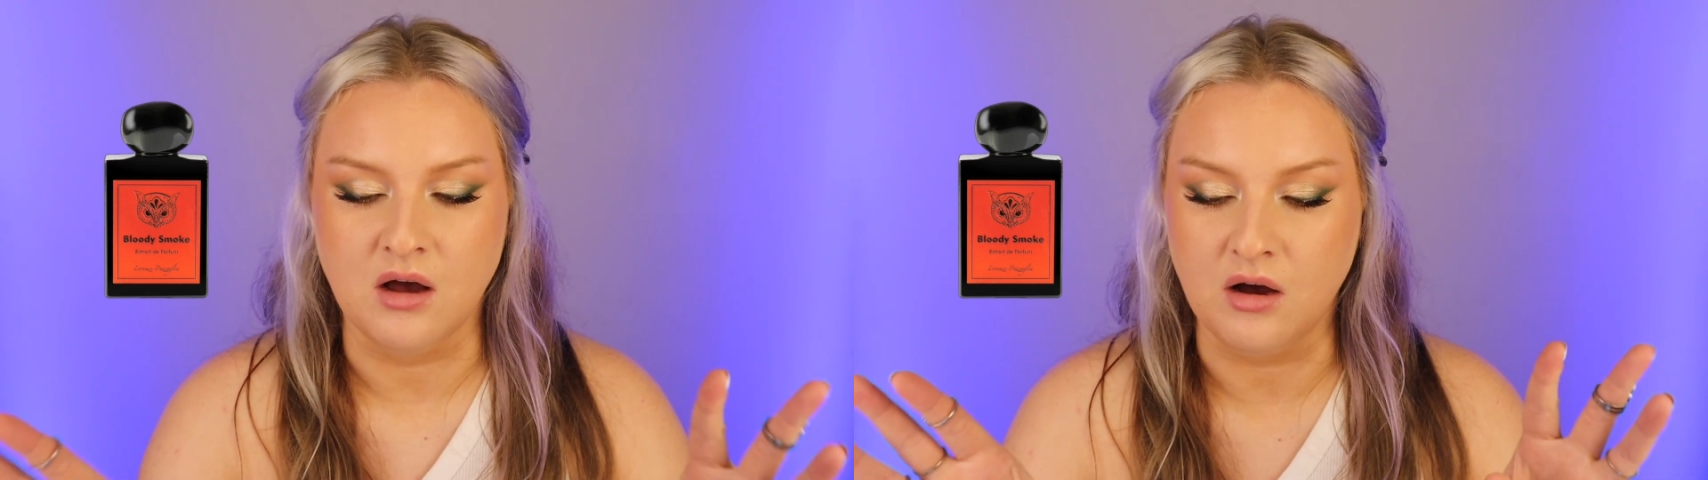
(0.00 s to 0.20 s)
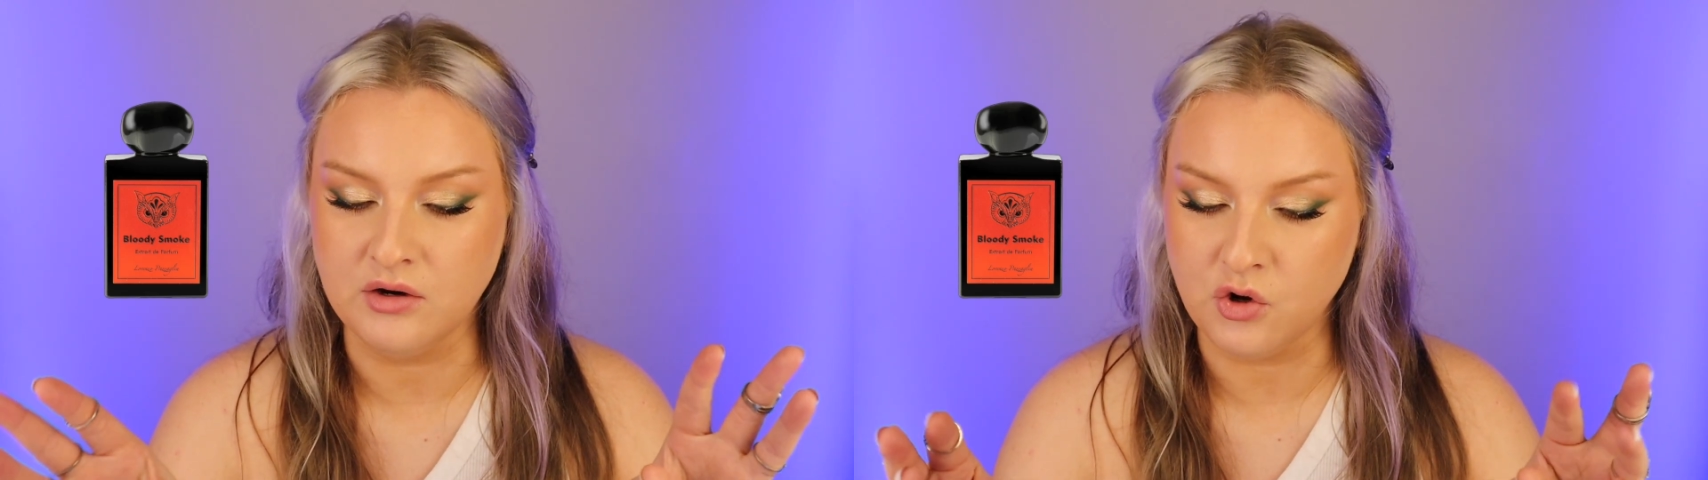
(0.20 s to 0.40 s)

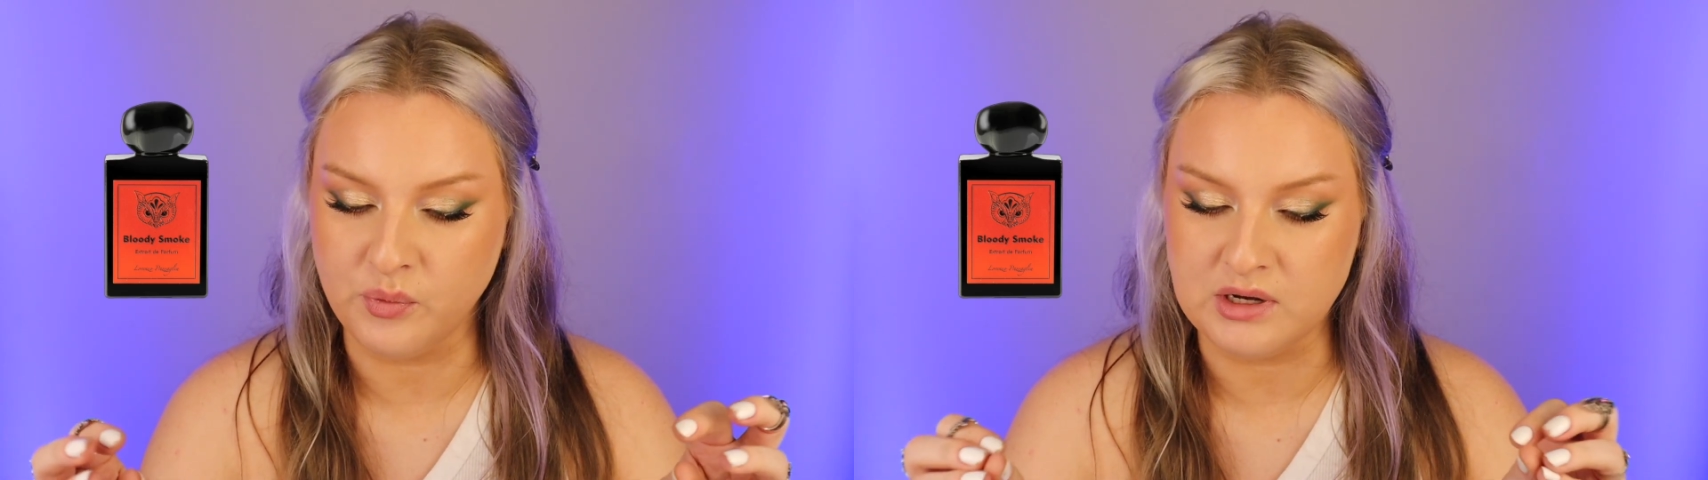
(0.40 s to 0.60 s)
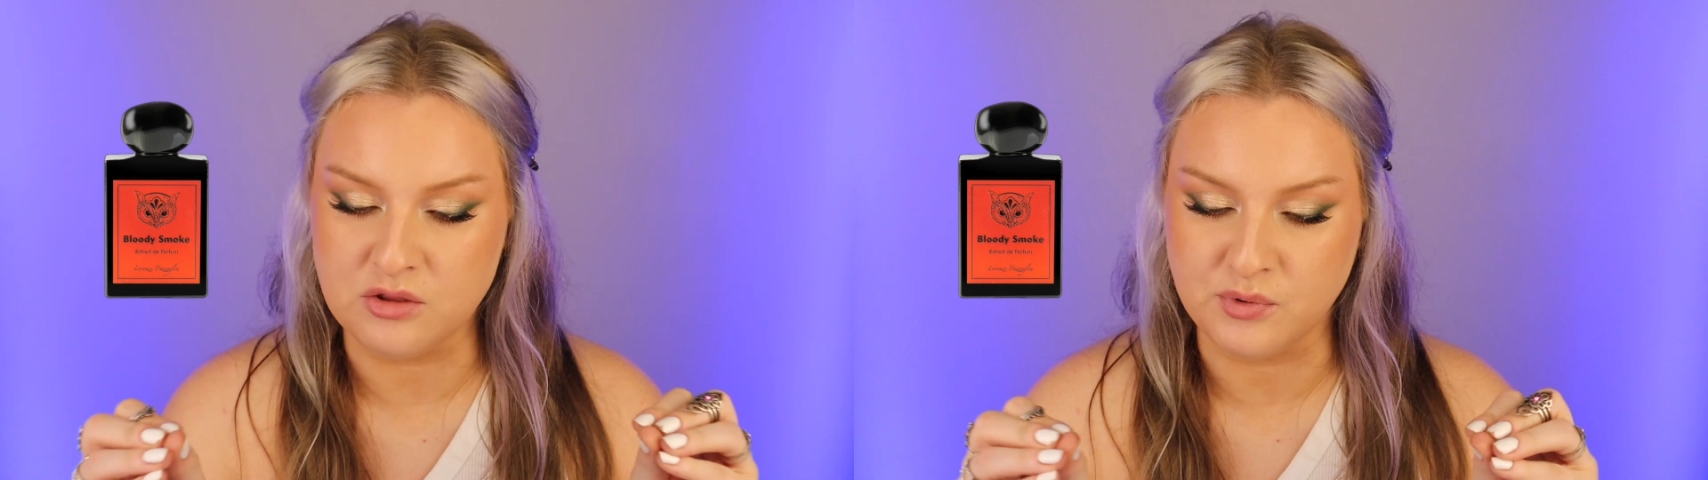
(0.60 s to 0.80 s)
On
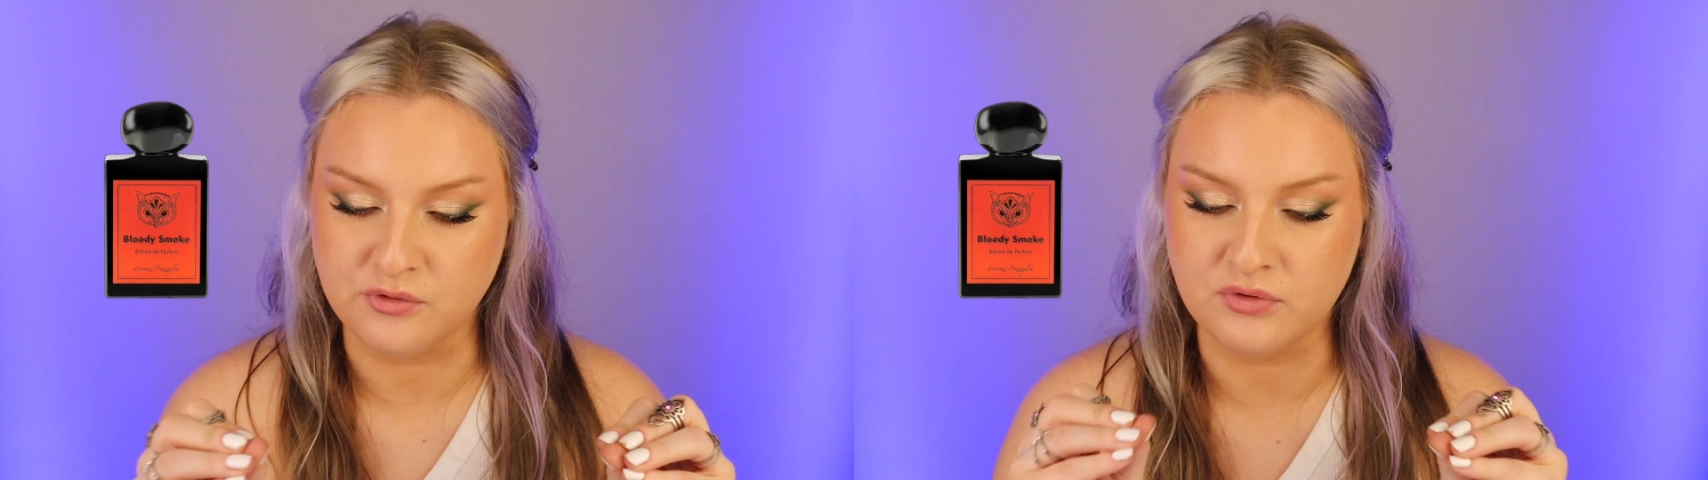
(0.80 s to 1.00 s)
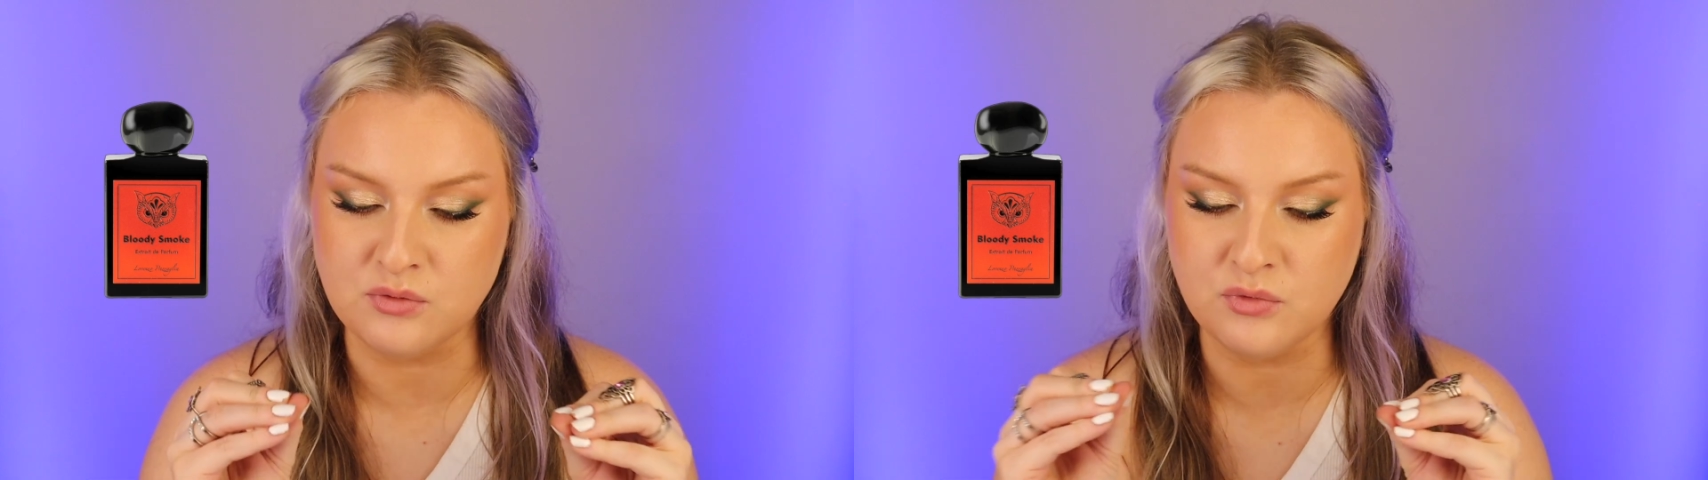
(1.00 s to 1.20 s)
opening, the
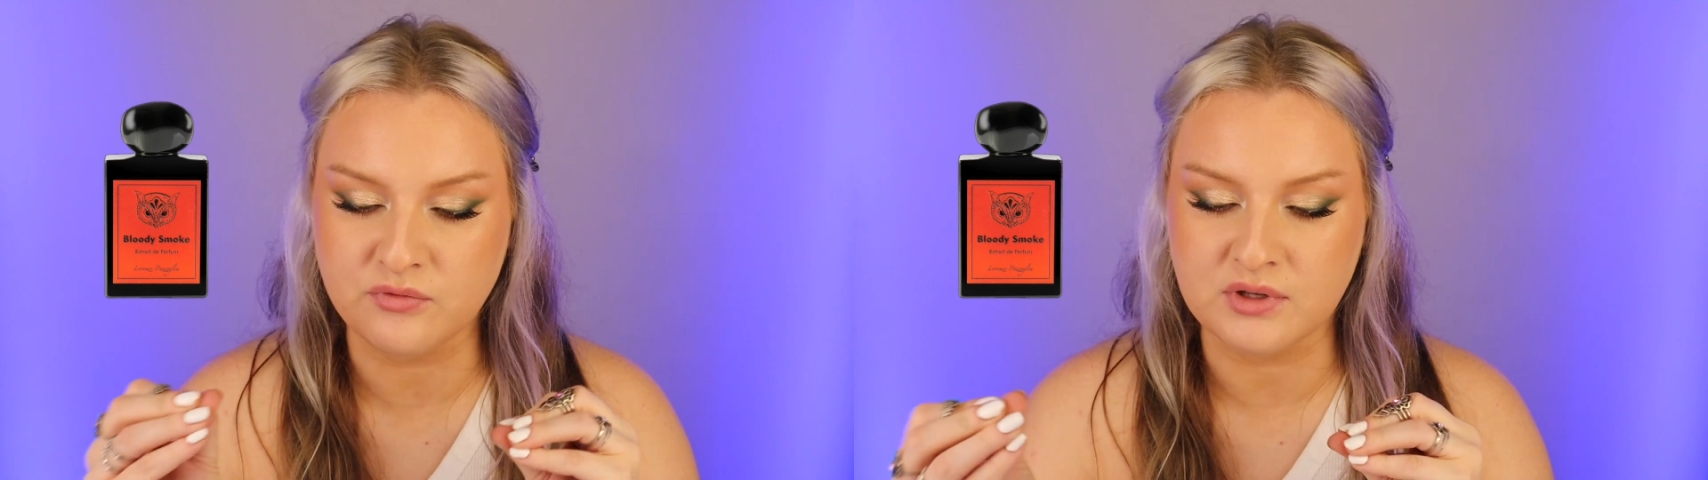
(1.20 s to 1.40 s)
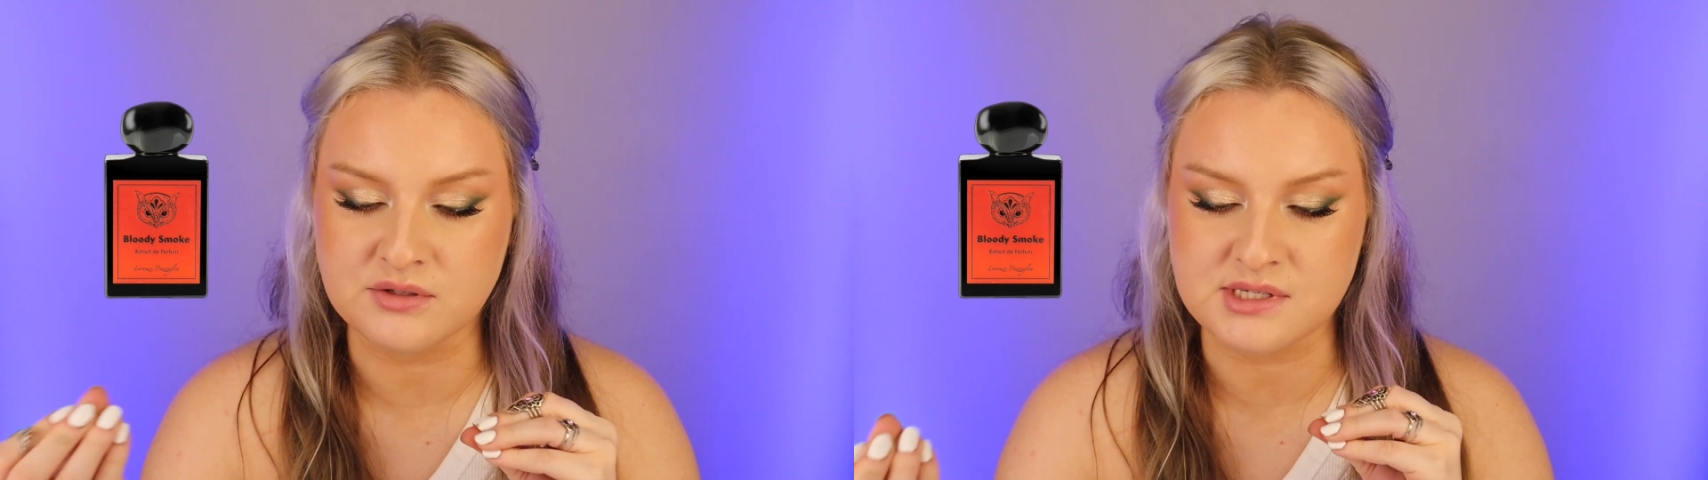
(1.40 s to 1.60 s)
perfume
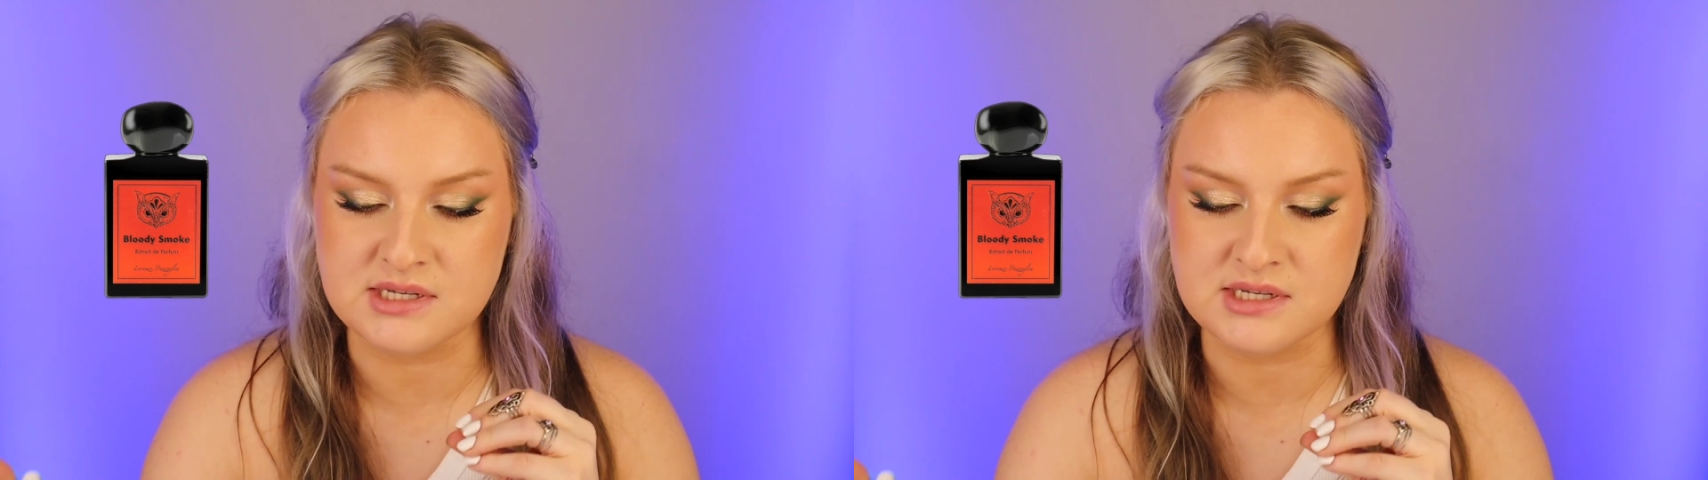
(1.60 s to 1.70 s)
reveals